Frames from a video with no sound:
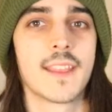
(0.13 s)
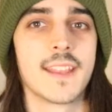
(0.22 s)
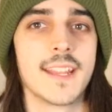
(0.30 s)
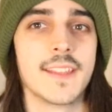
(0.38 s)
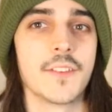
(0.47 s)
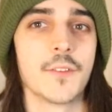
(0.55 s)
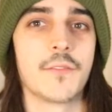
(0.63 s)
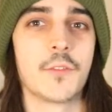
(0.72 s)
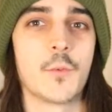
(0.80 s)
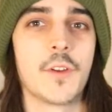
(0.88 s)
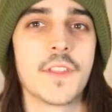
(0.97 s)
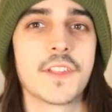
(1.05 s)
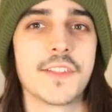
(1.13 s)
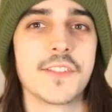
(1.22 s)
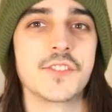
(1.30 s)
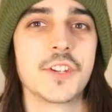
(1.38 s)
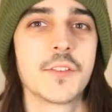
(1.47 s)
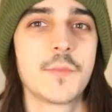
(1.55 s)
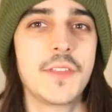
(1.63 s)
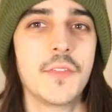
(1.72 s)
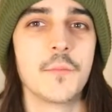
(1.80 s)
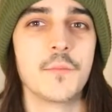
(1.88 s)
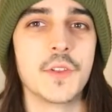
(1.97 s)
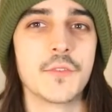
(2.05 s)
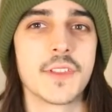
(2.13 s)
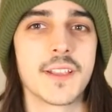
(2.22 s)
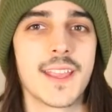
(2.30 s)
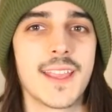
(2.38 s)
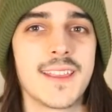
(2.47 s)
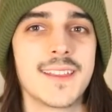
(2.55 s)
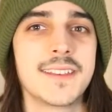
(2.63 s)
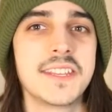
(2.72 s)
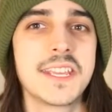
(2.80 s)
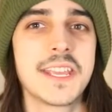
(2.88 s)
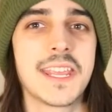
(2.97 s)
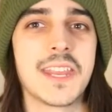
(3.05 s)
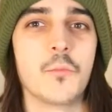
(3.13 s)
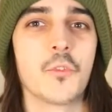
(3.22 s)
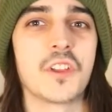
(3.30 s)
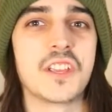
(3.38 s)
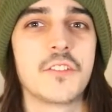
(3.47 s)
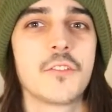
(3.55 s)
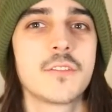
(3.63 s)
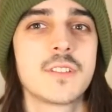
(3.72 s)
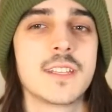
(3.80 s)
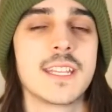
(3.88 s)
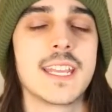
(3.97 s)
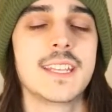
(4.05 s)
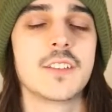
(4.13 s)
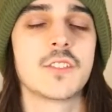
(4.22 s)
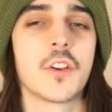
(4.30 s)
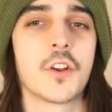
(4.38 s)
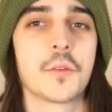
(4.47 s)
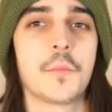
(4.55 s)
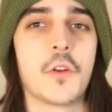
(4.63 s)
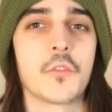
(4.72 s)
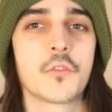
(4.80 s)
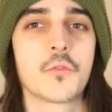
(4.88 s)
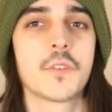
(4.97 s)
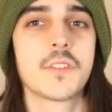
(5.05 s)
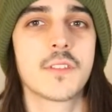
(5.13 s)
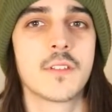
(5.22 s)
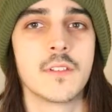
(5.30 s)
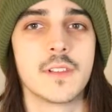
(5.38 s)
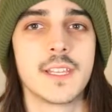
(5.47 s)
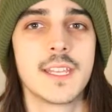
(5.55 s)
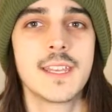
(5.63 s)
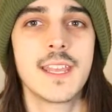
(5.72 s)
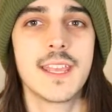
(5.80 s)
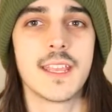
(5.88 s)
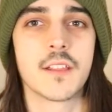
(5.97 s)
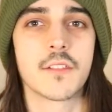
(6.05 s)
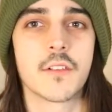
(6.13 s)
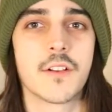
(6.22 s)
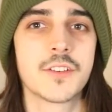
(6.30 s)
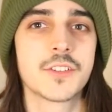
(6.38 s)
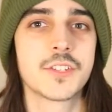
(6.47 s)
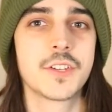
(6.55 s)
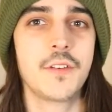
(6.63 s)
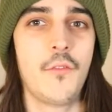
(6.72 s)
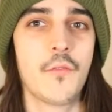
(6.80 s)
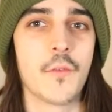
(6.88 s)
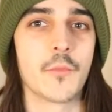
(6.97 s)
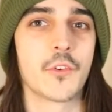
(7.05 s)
Hey there everyone, this is Jeremy, the Music Andy, and we're here today to talk about Crystalline, Exhaustion from